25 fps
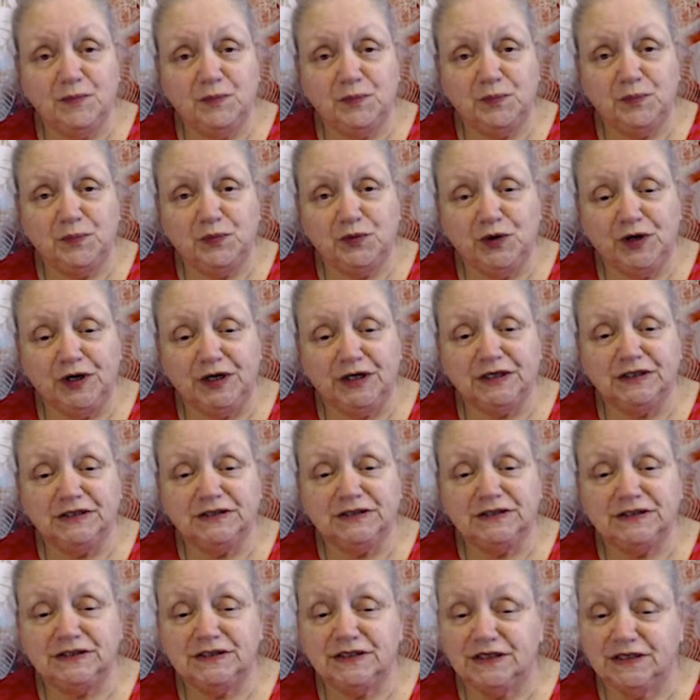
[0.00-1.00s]

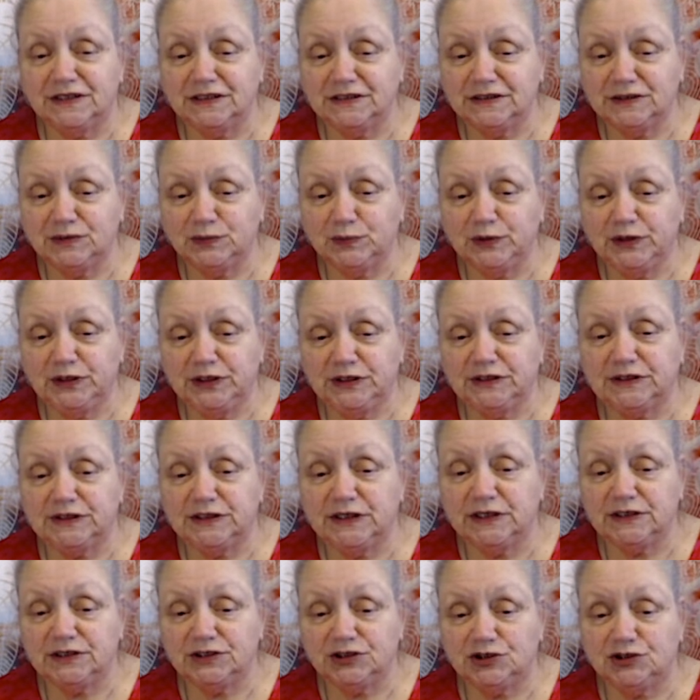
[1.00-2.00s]
brings this week's
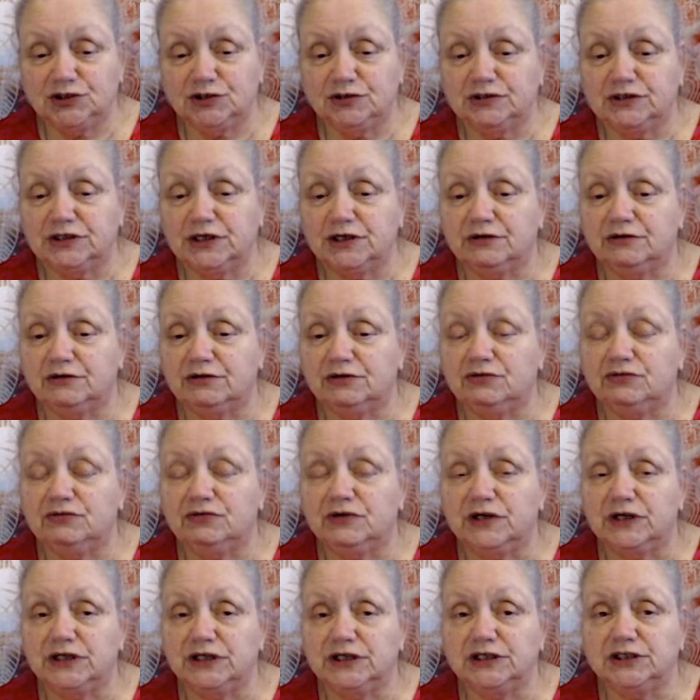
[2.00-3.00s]
Astro Tarot
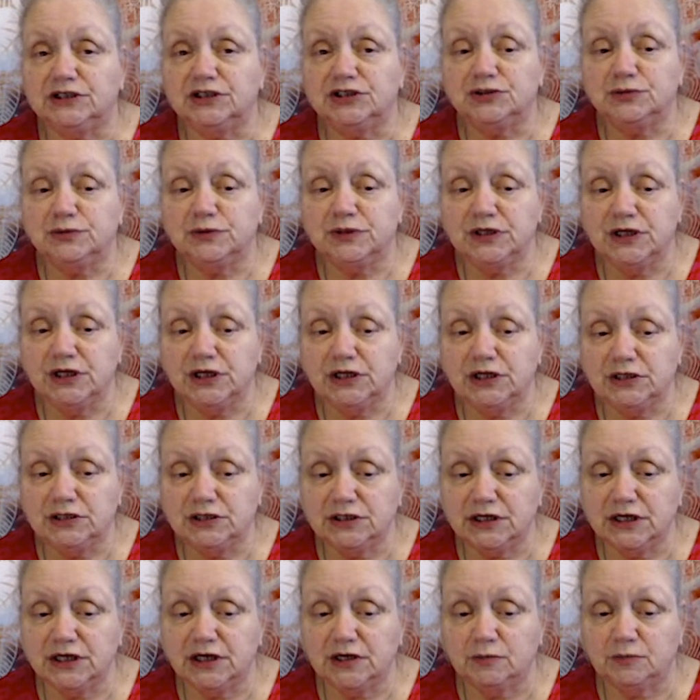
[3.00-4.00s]
reading to an end,
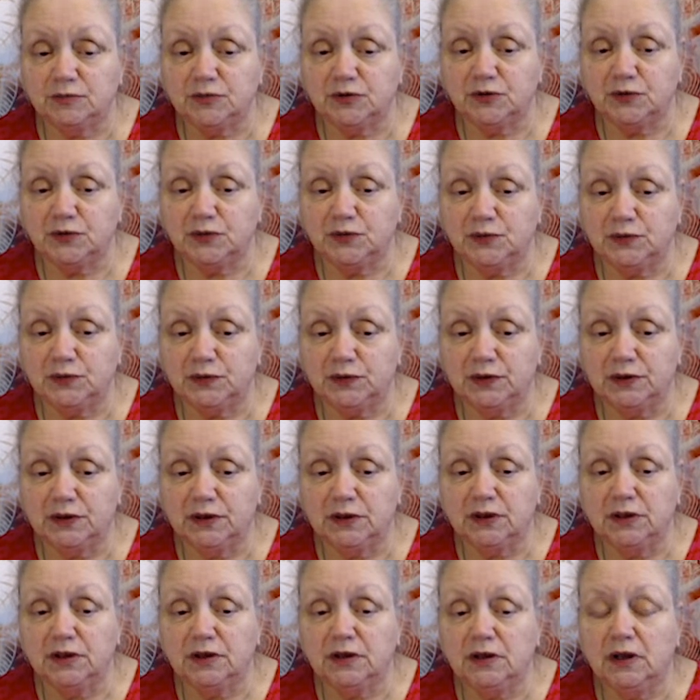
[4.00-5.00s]
Capricorn.
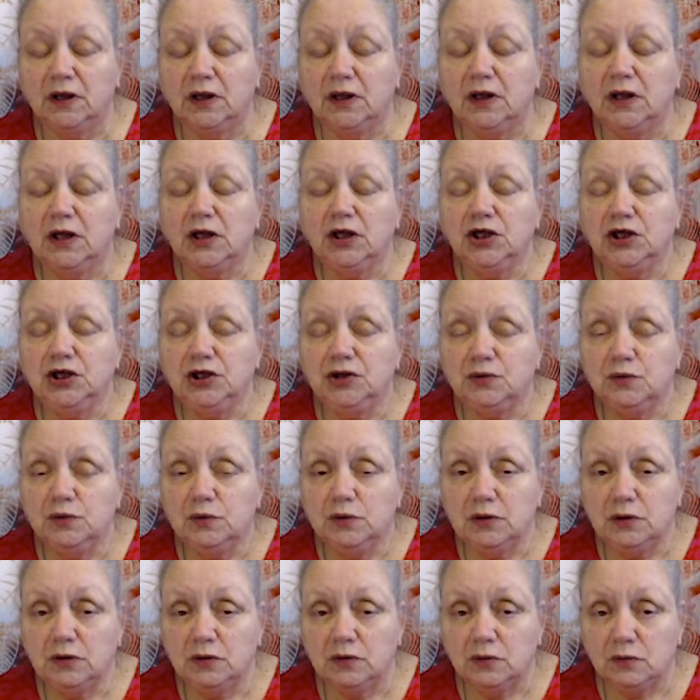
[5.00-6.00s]
You are
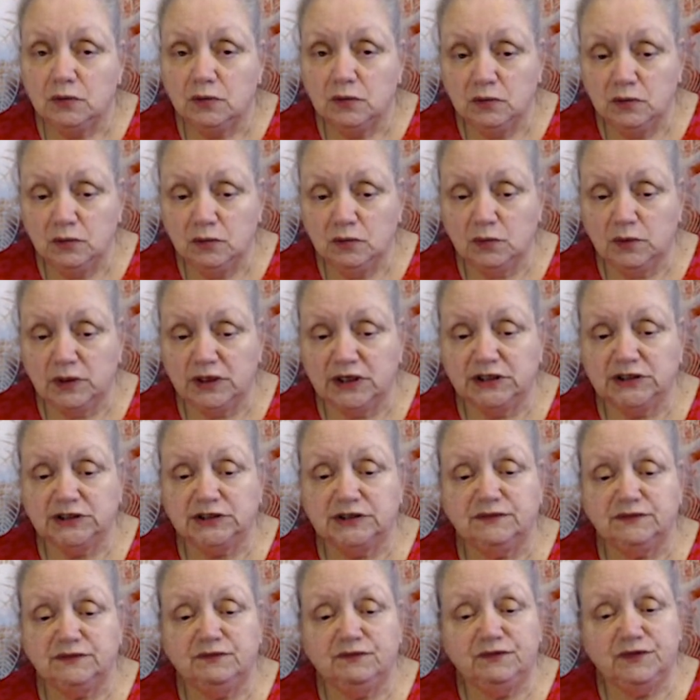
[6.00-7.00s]

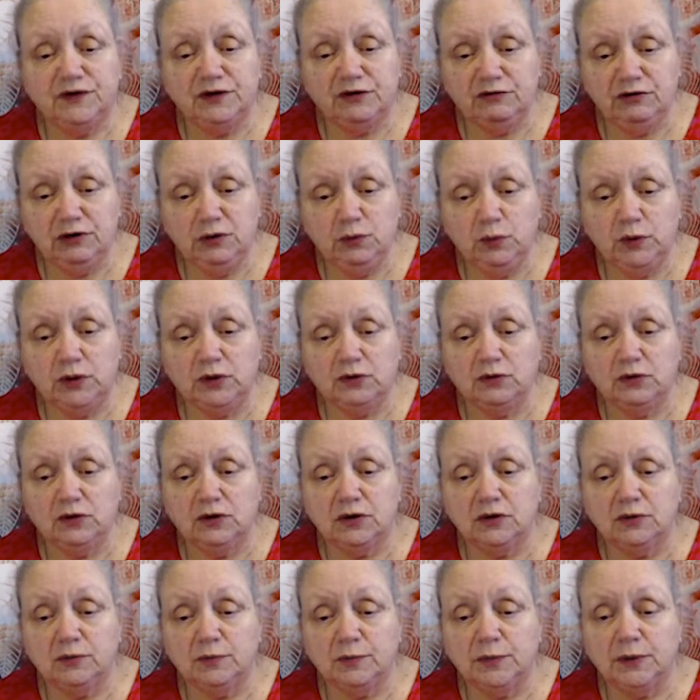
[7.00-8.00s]
always very
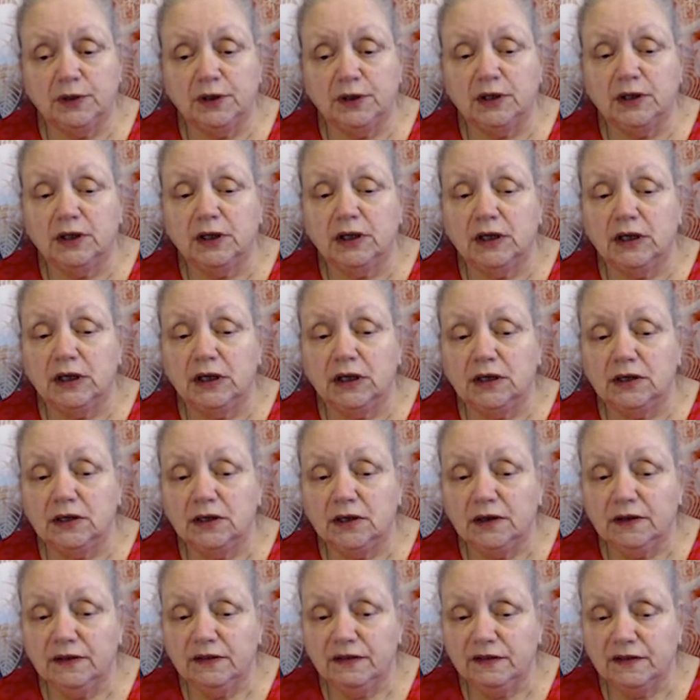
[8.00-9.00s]
welcome, and I
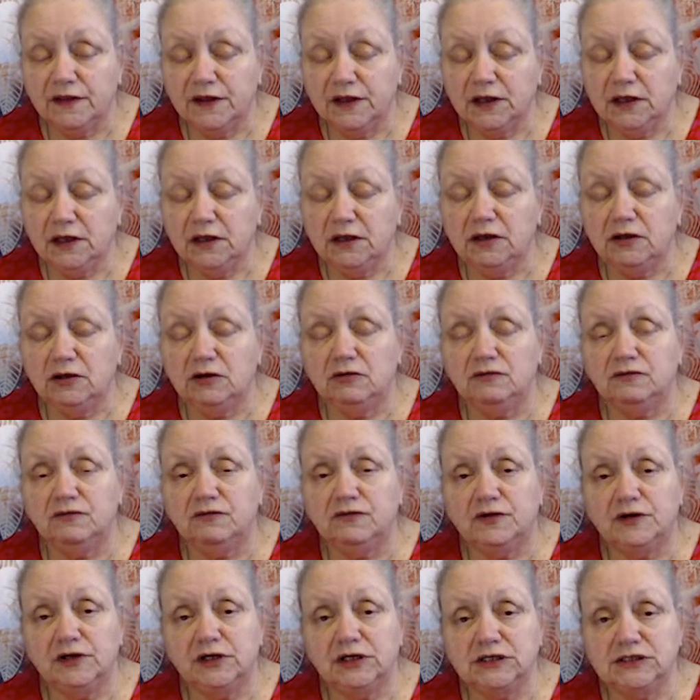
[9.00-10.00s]
thank you for
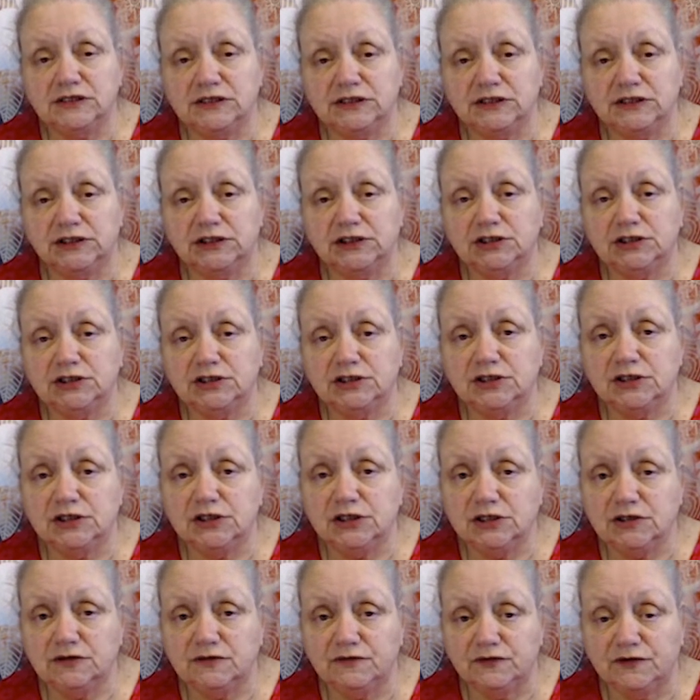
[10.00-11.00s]
listening to the
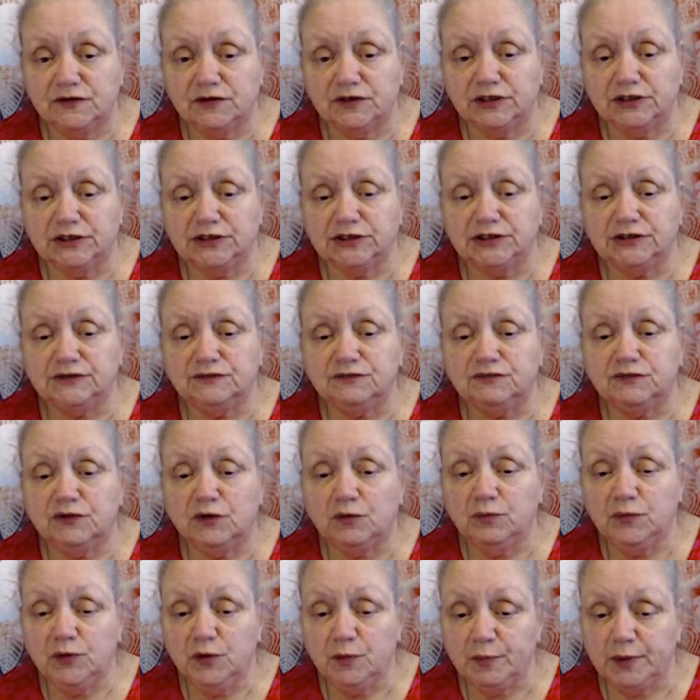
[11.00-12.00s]
advice from
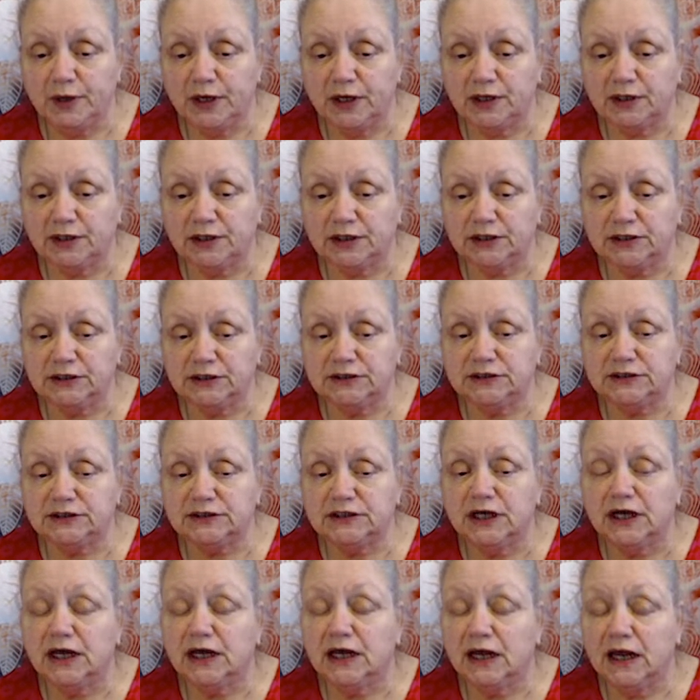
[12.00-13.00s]
the planets
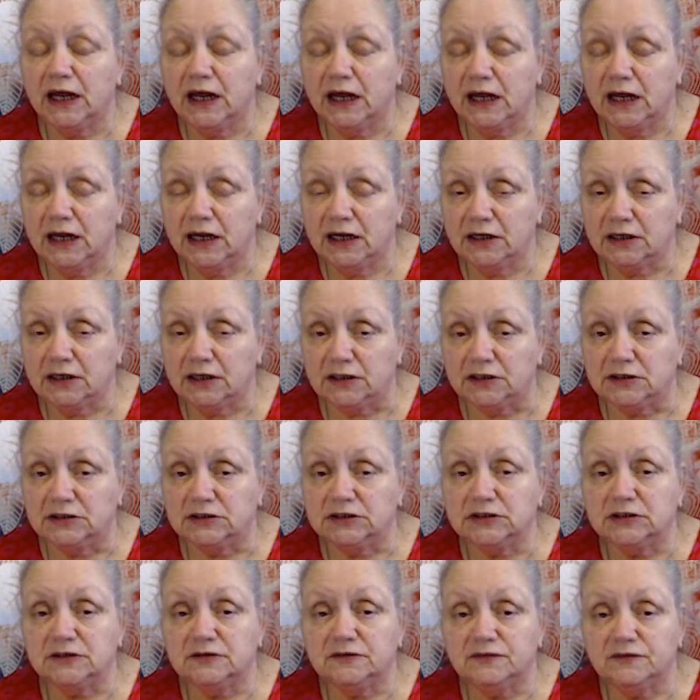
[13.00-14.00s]
and
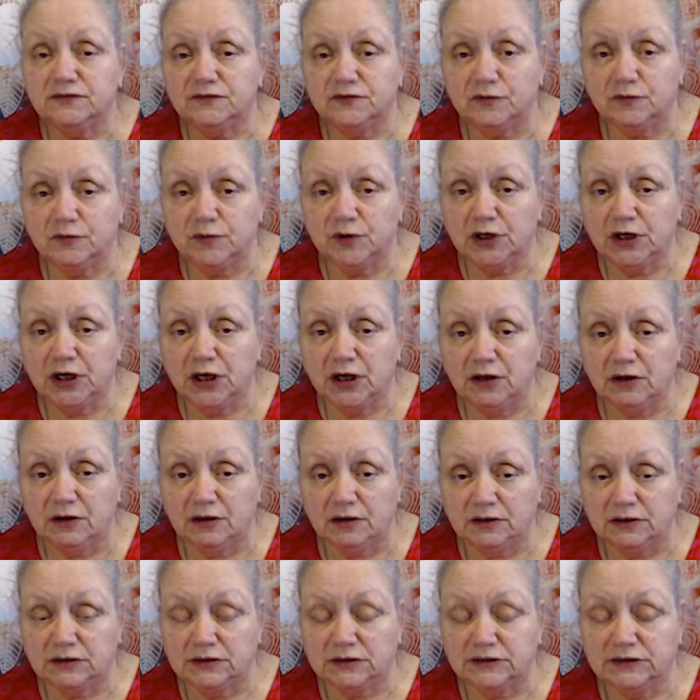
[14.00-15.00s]
from the
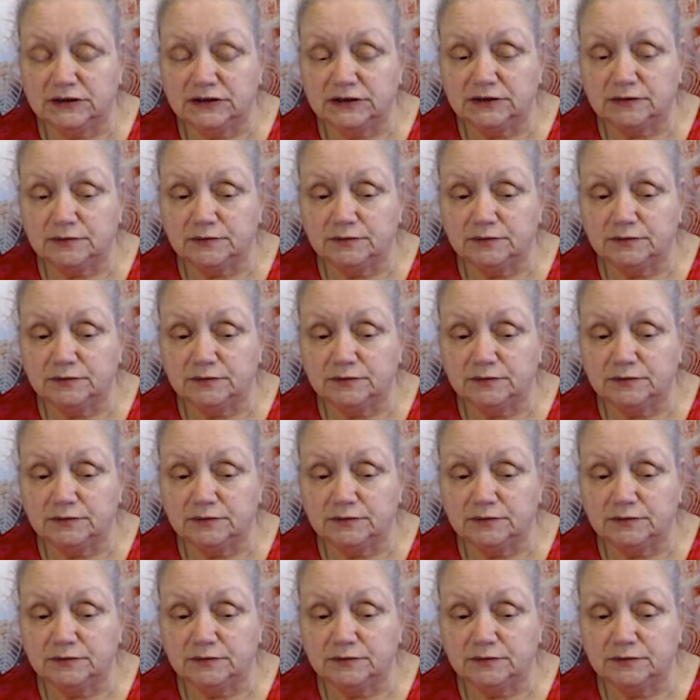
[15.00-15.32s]
cards.